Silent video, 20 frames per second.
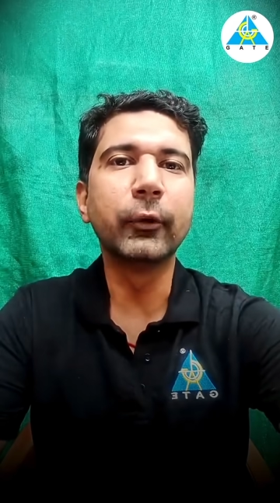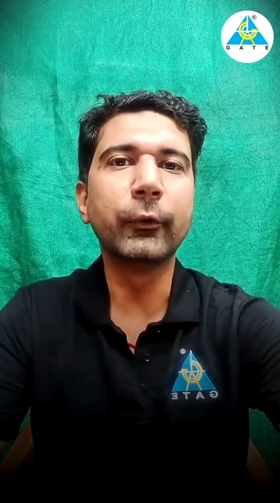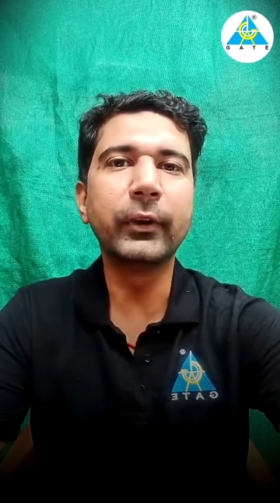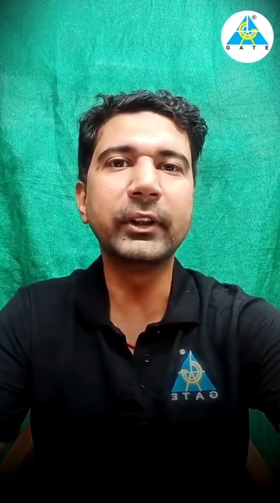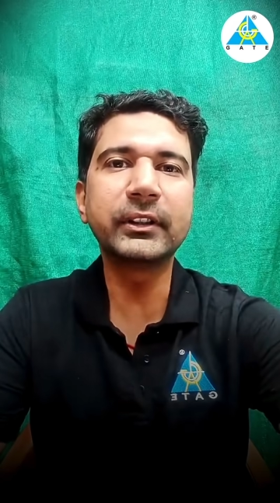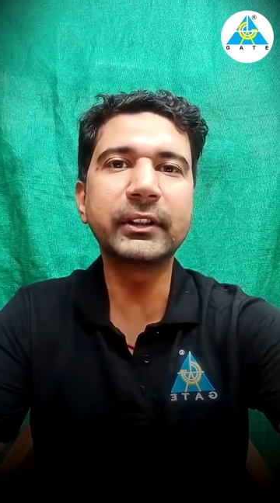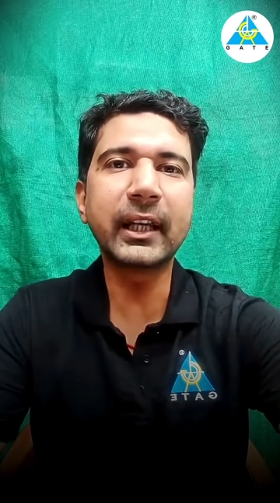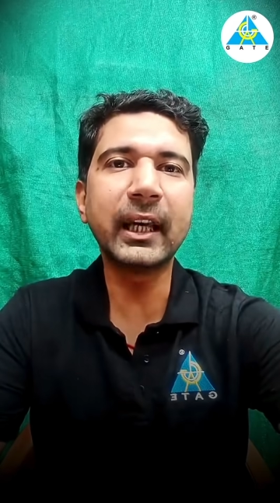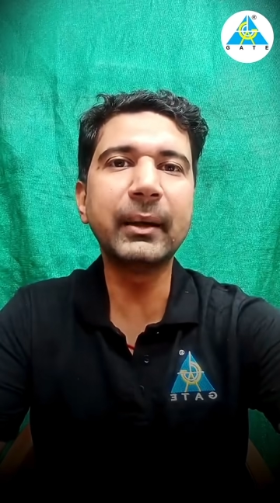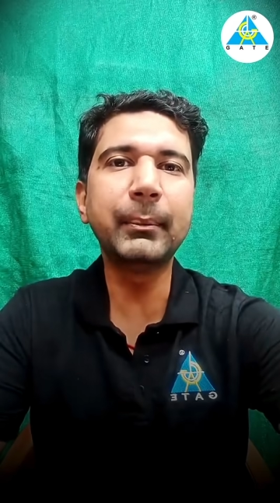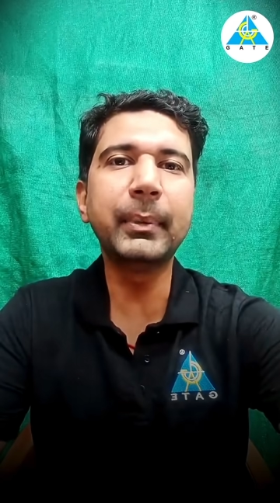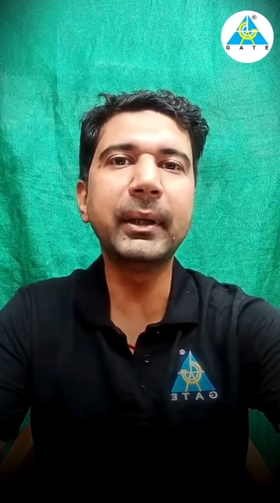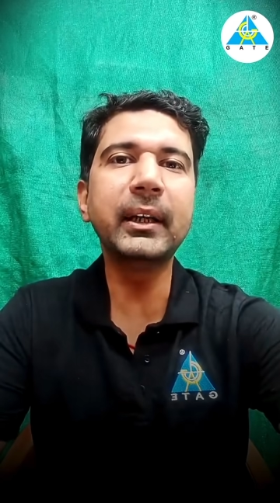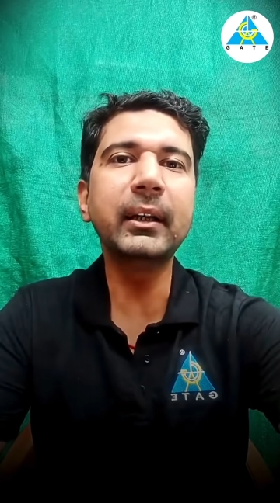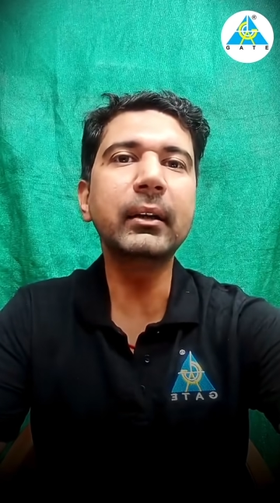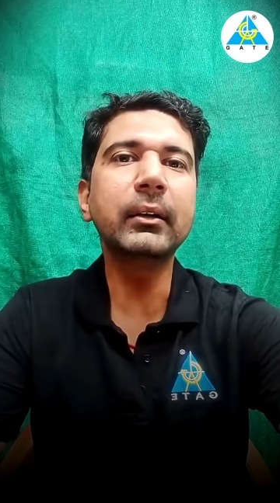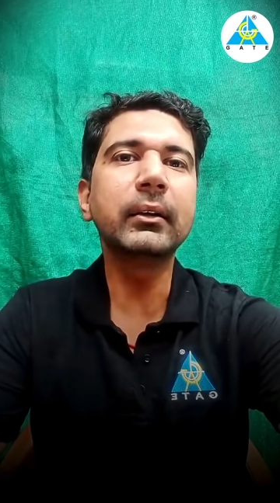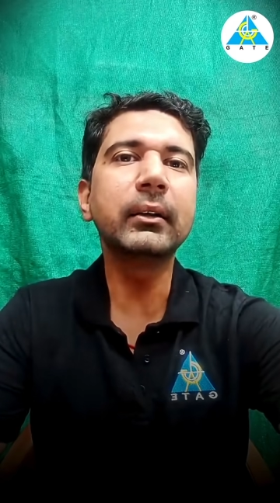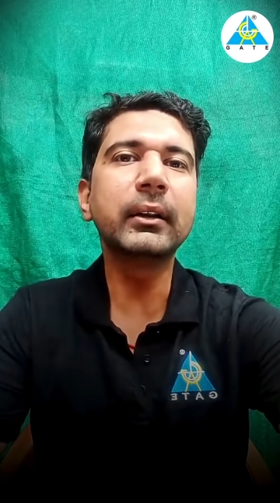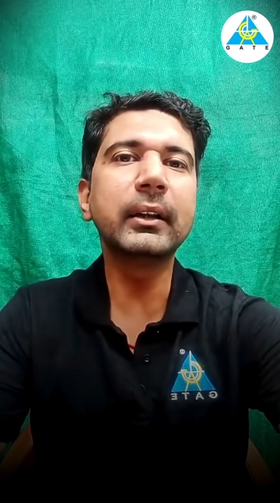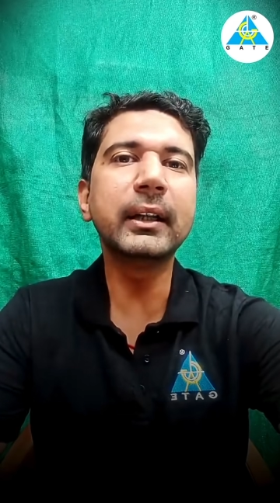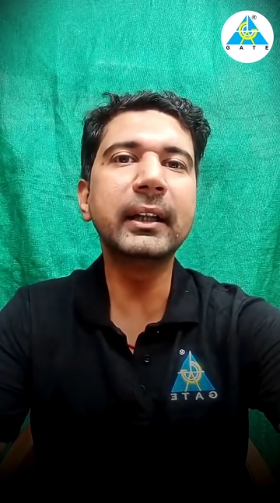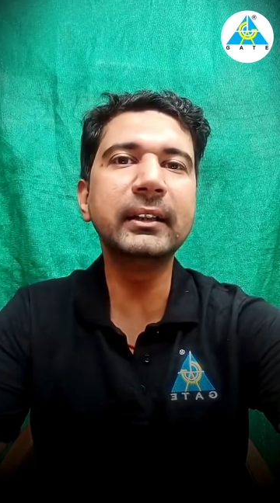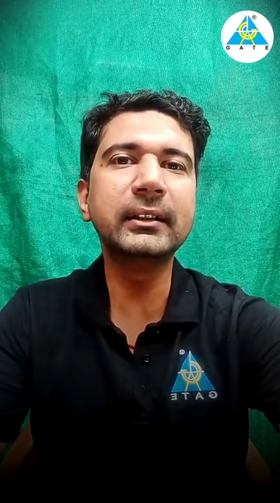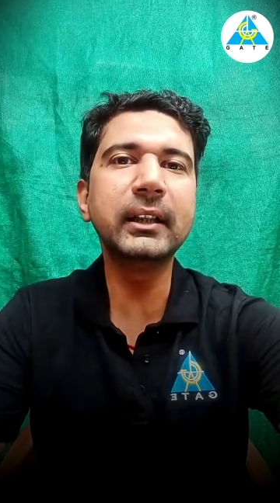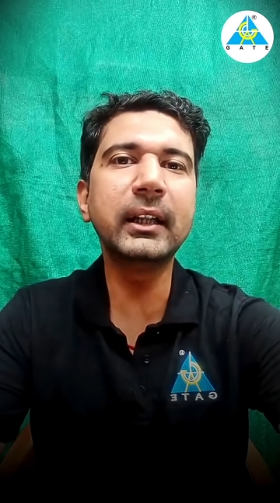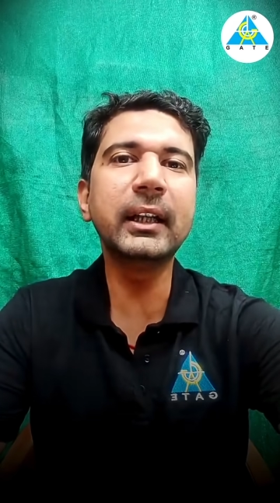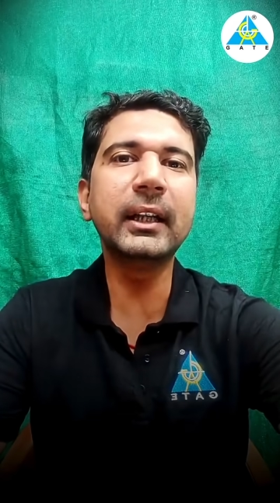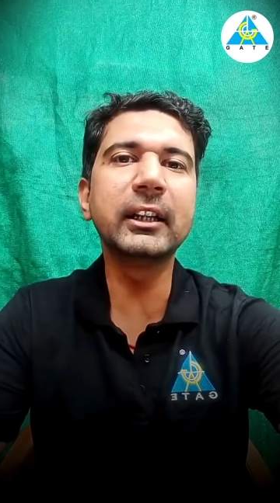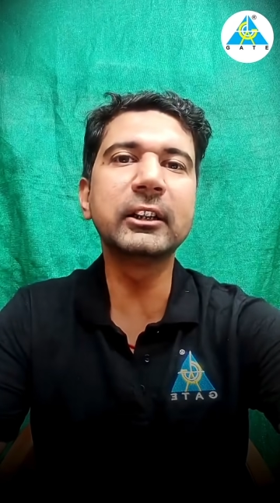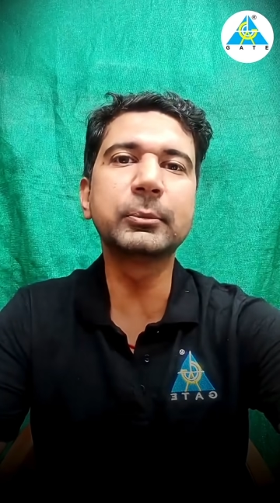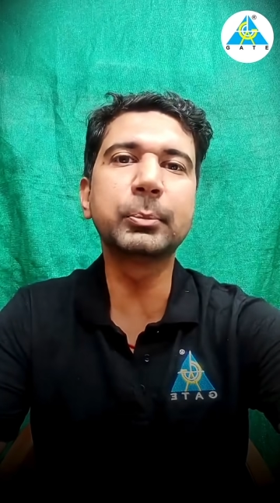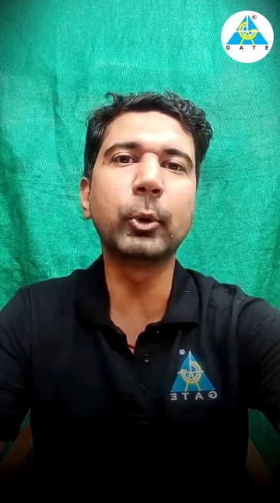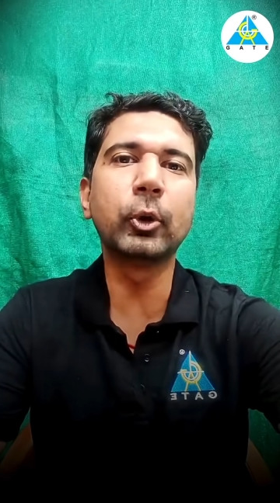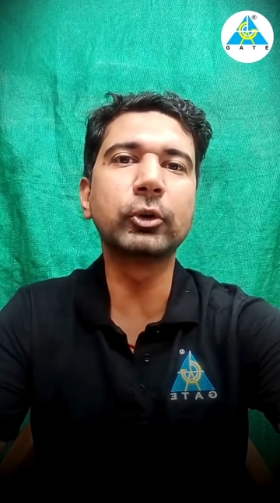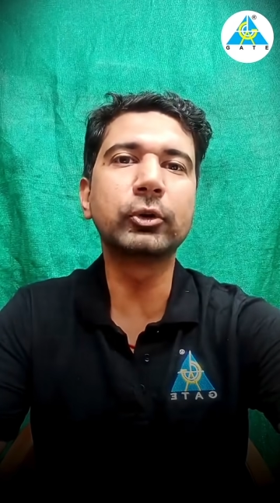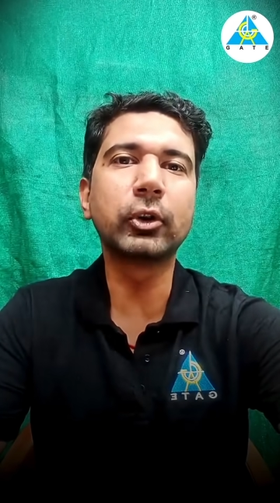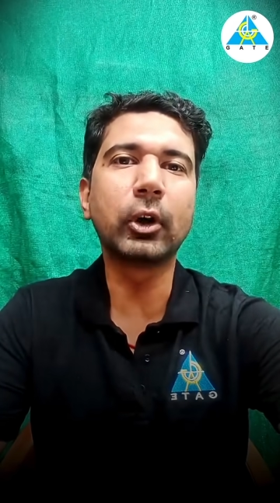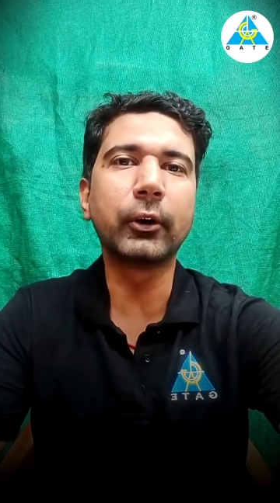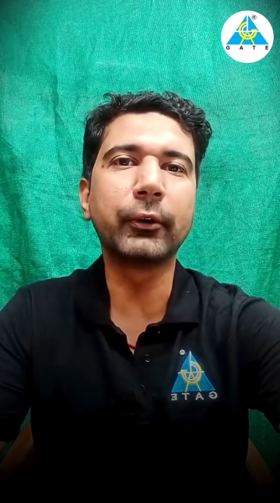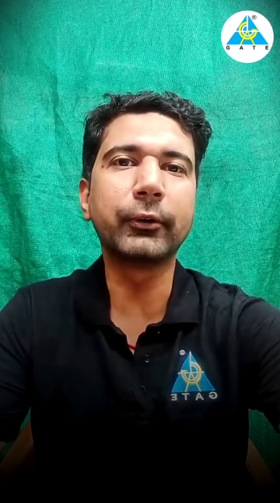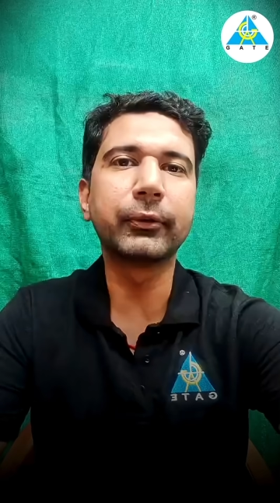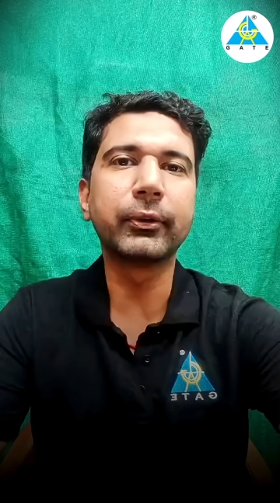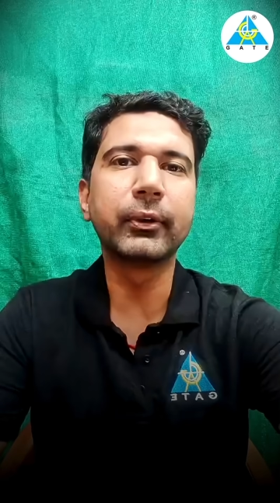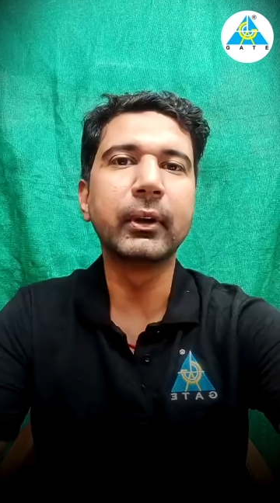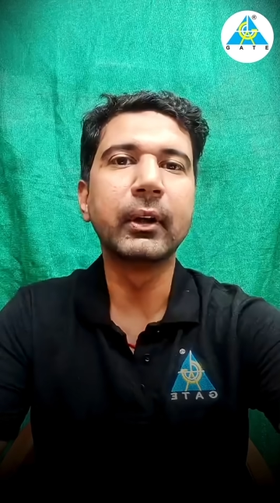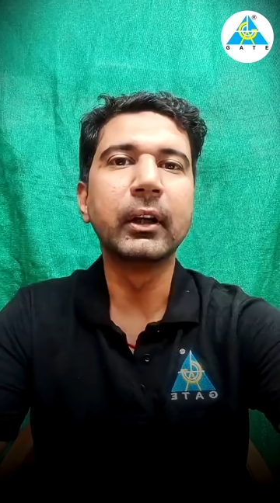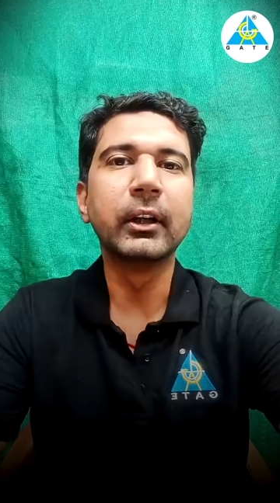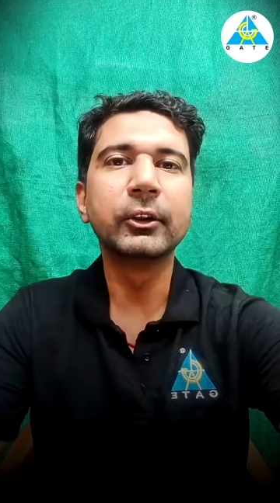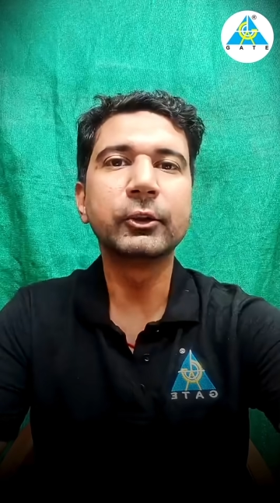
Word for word: which can be easily disposed of.